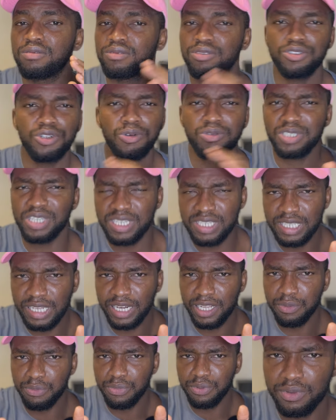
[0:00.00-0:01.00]
Don't just
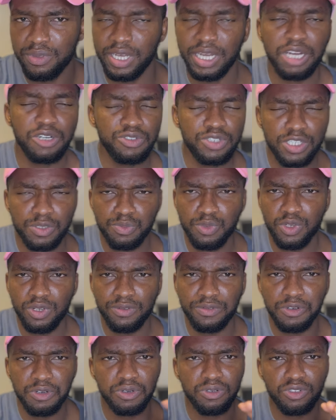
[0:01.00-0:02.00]
sleep. The country is
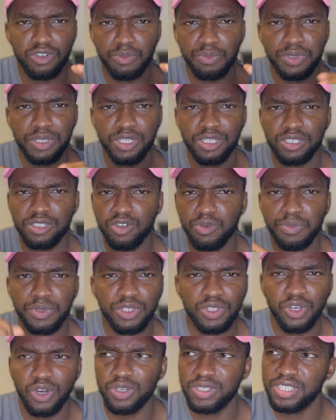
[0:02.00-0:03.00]
beautiful. Don't be
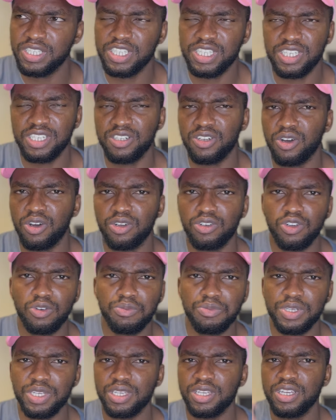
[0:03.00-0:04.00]
tossing, or
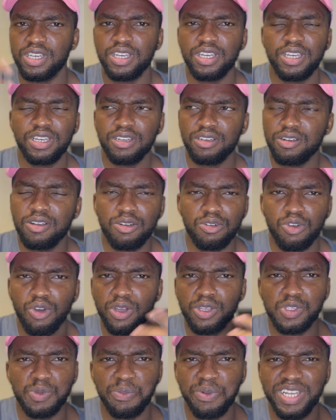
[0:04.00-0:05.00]
don't be
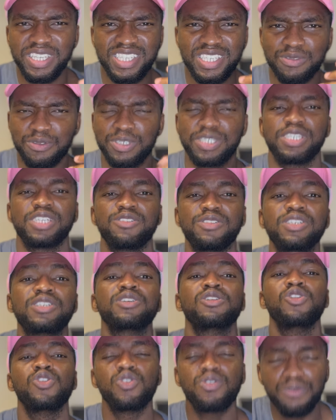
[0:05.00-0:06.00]
going to places for seniors.
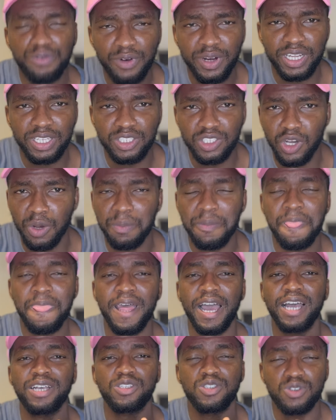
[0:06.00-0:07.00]
Look for a job
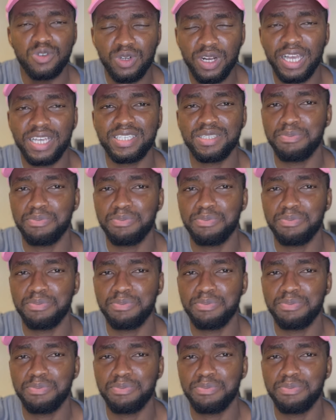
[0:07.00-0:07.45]
as soon as